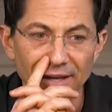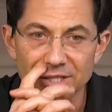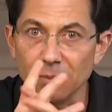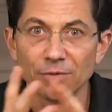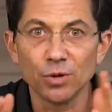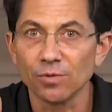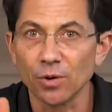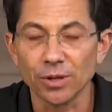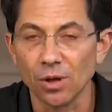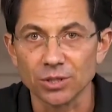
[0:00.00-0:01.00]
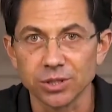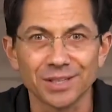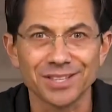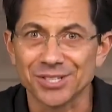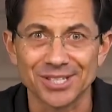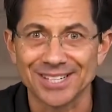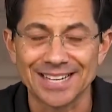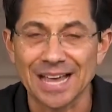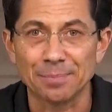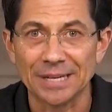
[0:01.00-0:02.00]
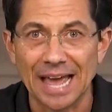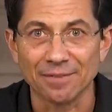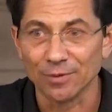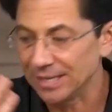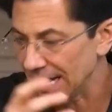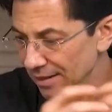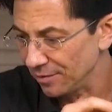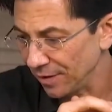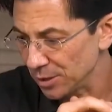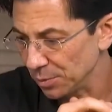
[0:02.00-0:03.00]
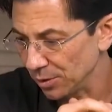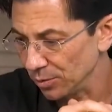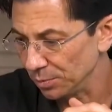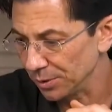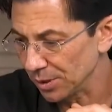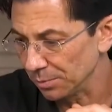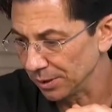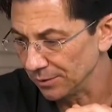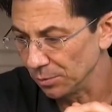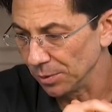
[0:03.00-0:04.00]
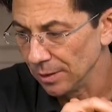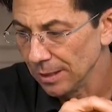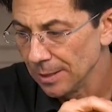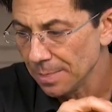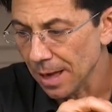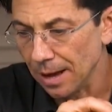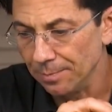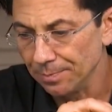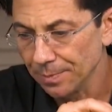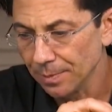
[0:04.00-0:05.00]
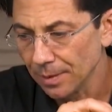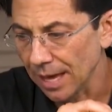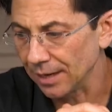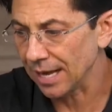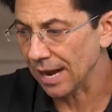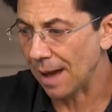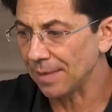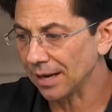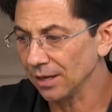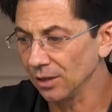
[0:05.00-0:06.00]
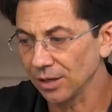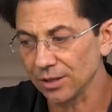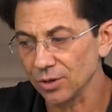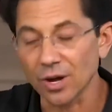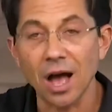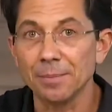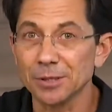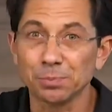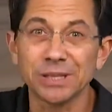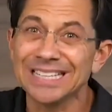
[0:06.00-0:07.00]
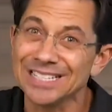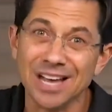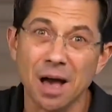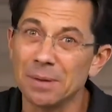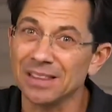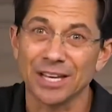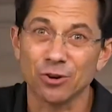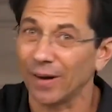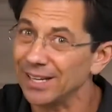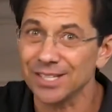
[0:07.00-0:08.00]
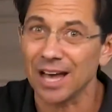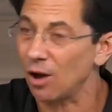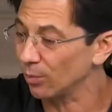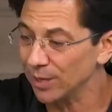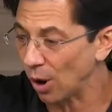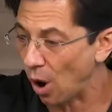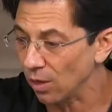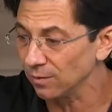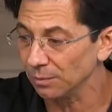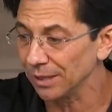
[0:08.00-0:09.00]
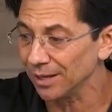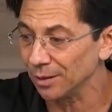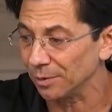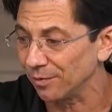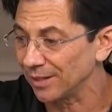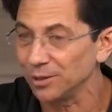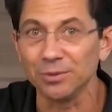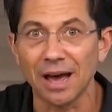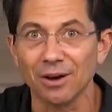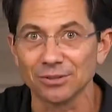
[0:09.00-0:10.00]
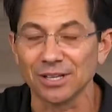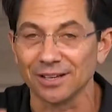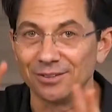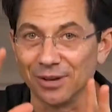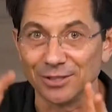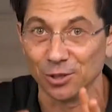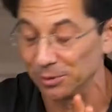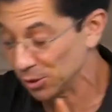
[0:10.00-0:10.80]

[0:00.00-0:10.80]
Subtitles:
some of you have already launched. Look at the success happening every day in the Facebook group. It's unbelievable. And again, I'm not going to look at your comments. Please comment like crazy. I'll read all of them later, but if I do now, it's like, you guys know me.